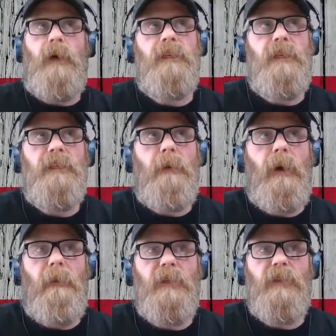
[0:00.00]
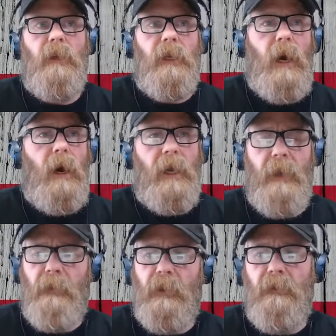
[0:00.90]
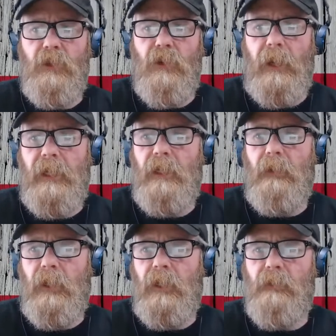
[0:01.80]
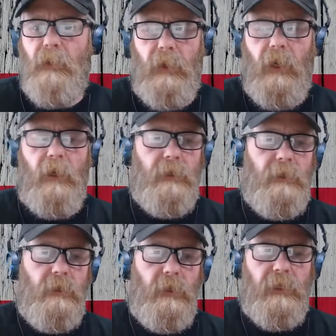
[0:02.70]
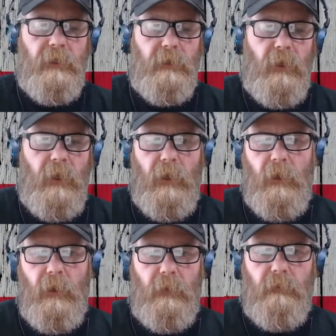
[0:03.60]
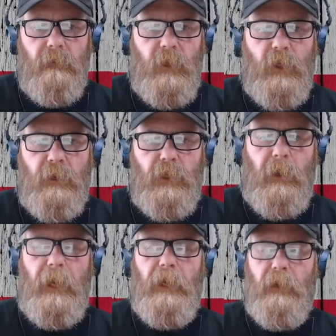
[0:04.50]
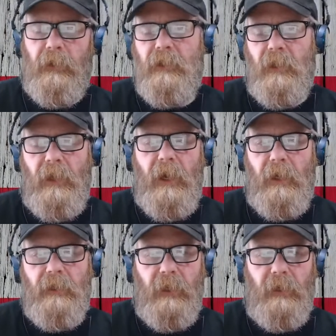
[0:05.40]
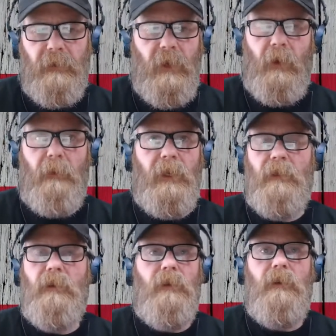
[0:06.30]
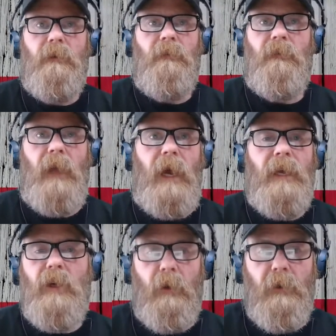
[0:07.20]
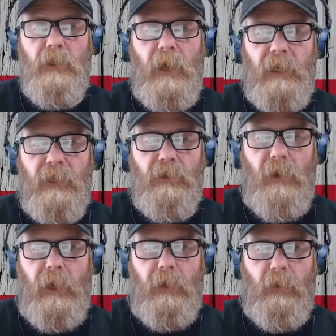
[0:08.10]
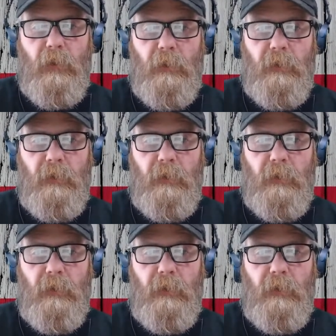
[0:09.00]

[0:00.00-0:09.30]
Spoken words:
see some companies are like, oh, I can't believe you're trying anybody else but us. You're a traitor, this and that. It's like, no, I mean, I encourage you guys to try other